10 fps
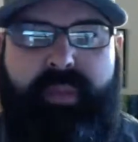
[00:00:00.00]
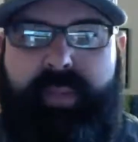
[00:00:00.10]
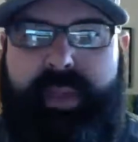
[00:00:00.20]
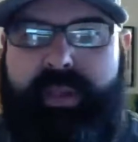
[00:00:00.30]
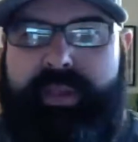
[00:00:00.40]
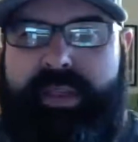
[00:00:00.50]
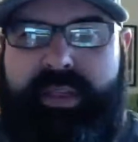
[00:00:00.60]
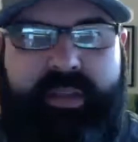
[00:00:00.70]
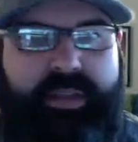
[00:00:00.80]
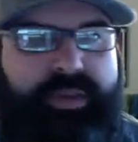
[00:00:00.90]
because this
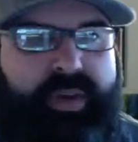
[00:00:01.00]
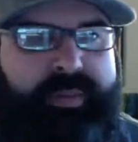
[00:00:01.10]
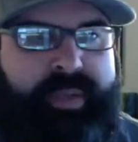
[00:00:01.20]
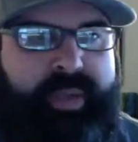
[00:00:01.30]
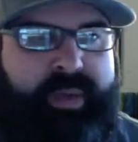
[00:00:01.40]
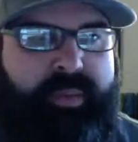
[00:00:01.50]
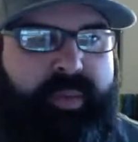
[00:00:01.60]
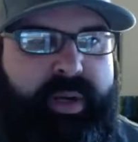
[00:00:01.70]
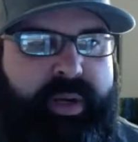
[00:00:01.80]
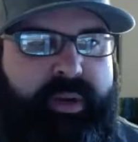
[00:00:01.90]
isn't scripted.
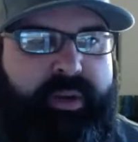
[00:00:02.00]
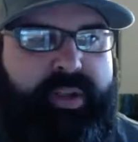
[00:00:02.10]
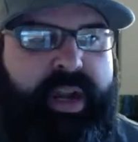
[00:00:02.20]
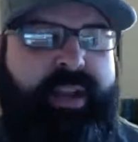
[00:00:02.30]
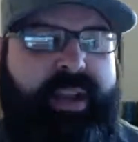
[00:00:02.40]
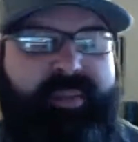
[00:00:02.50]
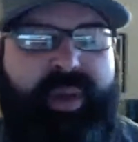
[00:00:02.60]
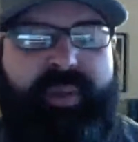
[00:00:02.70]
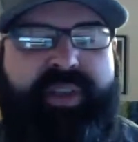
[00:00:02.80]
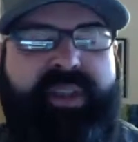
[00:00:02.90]
We're trying to
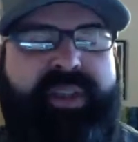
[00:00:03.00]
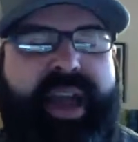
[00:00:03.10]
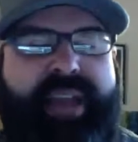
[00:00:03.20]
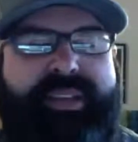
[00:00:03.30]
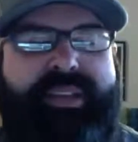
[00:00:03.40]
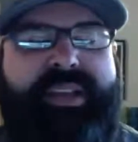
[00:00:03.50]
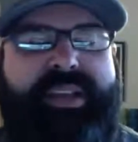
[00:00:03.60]
compose our thoughts,